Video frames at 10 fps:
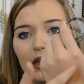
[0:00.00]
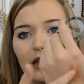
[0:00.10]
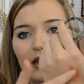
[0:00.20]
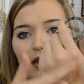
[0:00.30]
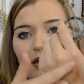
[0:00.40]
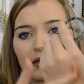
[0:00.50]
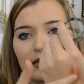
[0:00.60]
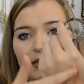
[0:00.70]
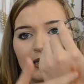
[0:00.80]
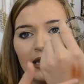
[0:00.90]

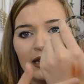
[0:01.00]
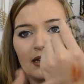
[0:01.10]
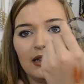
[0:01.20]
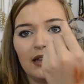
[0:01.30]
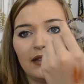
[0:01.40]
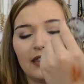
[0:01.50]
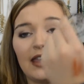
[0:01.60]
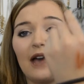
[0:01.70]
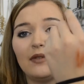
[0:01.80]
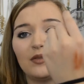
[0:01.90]
Insanity. Like
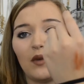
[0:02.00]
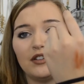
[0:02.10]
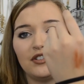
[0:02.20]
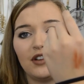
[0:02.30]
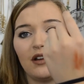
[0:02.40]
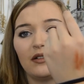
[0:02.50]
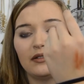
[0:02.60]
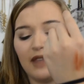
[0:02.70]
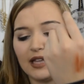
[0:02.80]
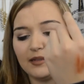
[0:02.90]
that was one stroke.
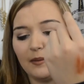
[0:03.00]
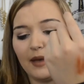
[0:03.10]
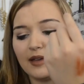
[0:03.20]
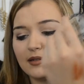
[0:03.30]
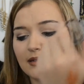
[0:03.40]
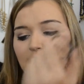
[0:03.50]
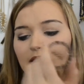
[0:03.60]
That's a mess.